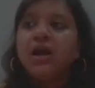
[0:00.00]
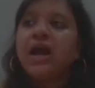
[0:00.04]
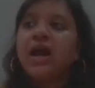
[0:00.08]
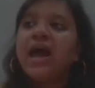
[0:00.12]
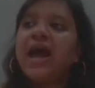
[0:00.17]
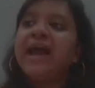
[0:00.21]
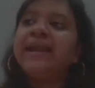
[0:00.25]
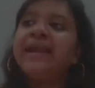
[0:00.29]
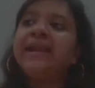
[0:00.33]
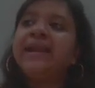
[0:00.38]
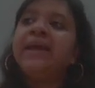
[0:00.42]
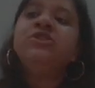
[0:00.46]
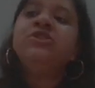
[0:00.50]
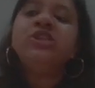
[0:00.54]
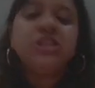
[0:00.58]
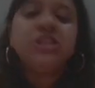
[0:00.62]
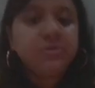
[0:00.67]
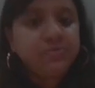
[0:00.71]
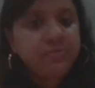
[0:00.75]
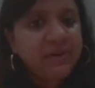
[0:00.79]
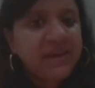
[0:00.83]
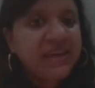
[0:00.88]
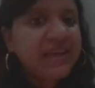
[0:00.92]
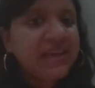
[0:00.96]
and I'm
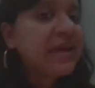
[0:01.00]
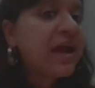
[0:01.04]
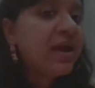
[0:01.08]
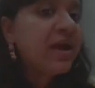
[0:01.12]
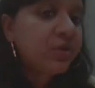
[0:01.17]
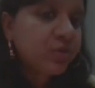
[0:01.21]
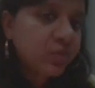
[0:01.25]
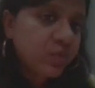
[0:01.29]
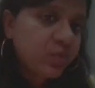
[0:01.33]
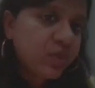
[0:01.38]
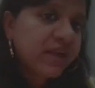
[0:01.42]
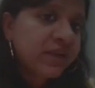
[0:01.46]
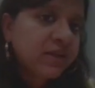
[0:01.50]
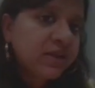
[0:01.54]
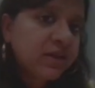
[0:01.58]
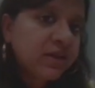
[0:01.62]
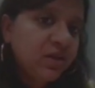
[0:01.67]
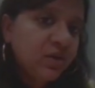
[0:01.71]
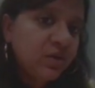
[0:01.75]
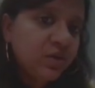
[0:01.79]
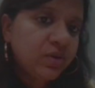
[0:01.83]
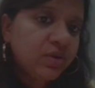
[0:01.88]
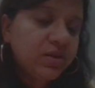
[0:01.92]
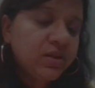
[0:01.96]
just paying out 1
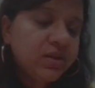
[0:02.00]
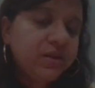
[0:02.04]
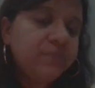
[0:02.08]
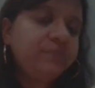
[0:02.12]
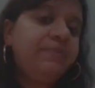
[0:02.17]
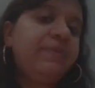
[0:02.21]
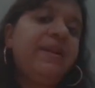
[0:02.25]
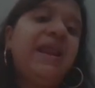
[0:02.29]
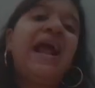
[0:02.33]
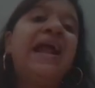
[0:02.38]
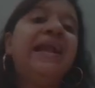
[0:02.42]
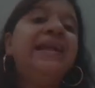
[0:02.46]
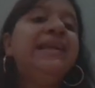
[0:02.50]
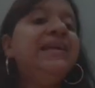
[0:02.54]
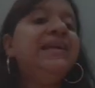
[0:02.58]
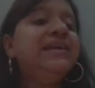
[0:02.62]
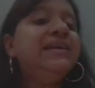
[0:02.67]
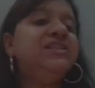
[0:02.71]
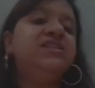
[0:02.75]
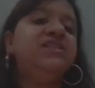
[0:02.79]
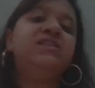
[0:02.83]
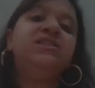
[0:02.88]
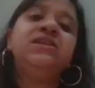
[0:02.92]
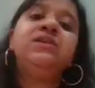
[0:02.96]
crore, the brand
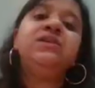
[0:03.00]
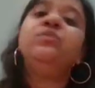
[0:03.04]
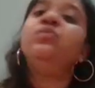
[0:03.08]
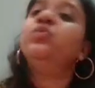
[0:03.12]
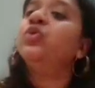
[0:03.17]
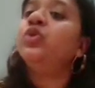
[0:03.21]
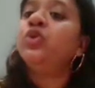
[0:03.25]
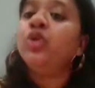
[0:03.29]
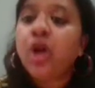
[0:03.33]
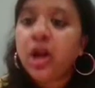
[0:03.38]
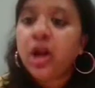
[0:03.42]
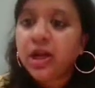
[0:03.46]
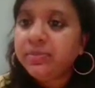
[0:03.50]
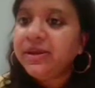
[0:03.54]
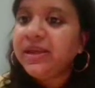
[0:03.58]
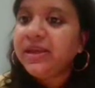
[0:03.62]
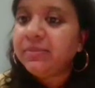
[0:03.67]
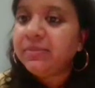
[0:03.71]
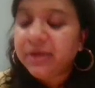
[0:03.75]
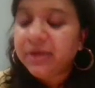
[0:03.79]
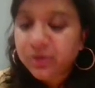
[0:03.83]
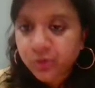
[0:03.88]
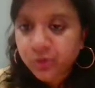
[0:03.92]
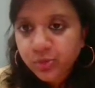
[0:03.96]
agency would not be
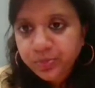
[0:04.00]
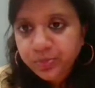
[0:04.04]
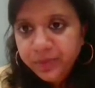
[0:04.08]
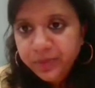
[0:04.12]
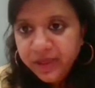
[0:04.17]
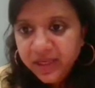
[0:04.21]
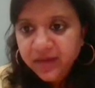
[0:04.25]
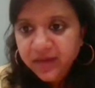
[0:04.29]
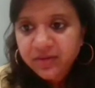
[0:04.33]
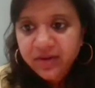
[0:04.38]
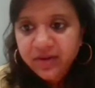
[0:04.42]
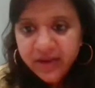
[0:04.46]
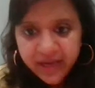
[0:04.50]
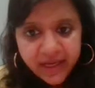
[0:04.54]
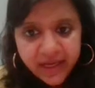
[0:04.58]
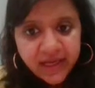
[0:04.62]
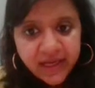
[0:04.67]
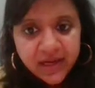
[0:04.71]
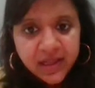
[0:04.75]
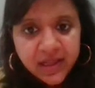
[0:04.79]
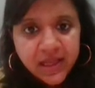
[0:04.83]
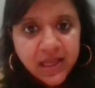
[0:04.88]
able to pay, right?